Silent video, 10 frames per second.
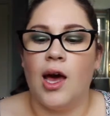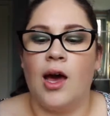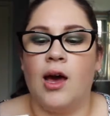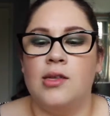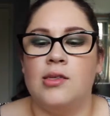
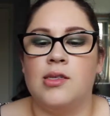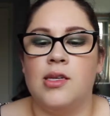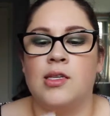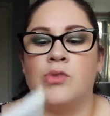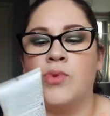and
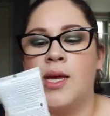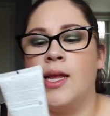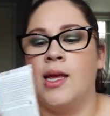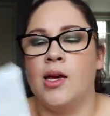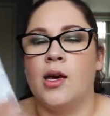it's
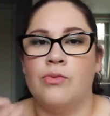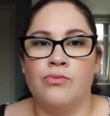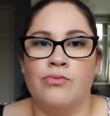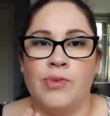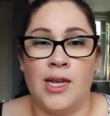really a
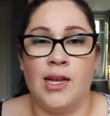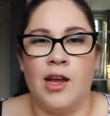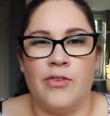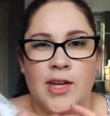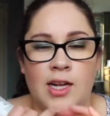really
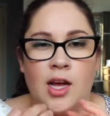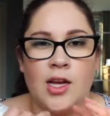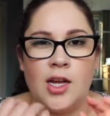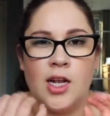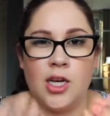lovely
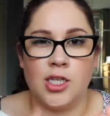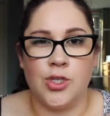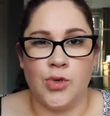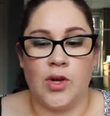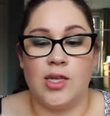like
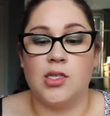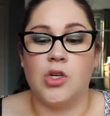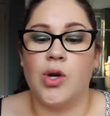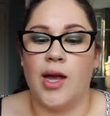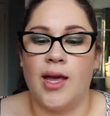luxurious
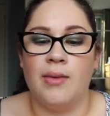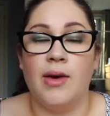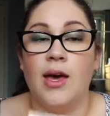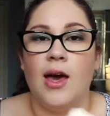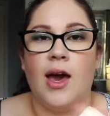cream